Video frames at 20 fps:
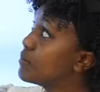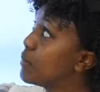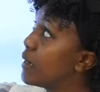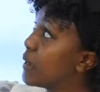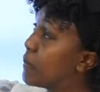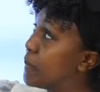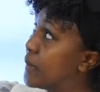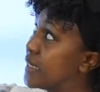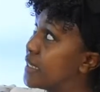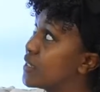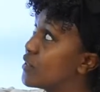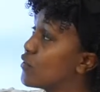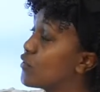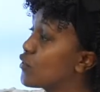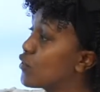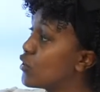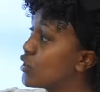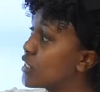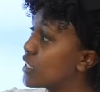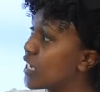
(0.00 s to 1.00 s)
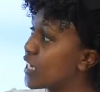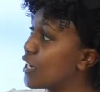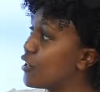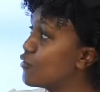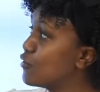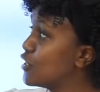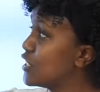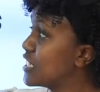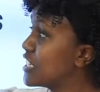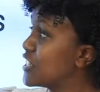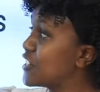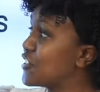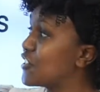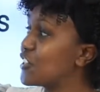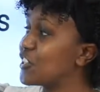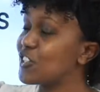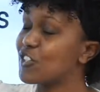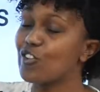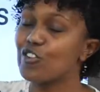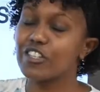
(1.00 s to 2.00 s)
purpose of cost accounting is
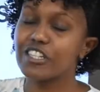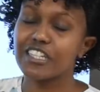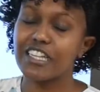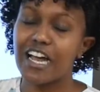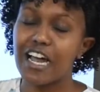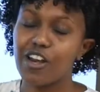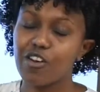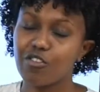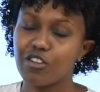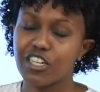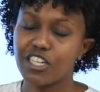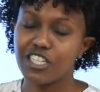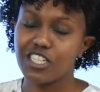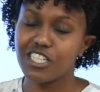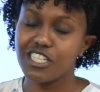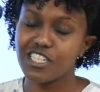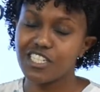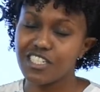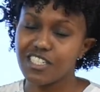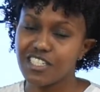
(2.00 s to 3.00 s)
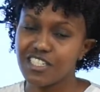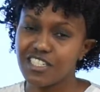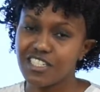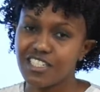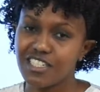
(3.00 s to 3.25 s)
resource allocation.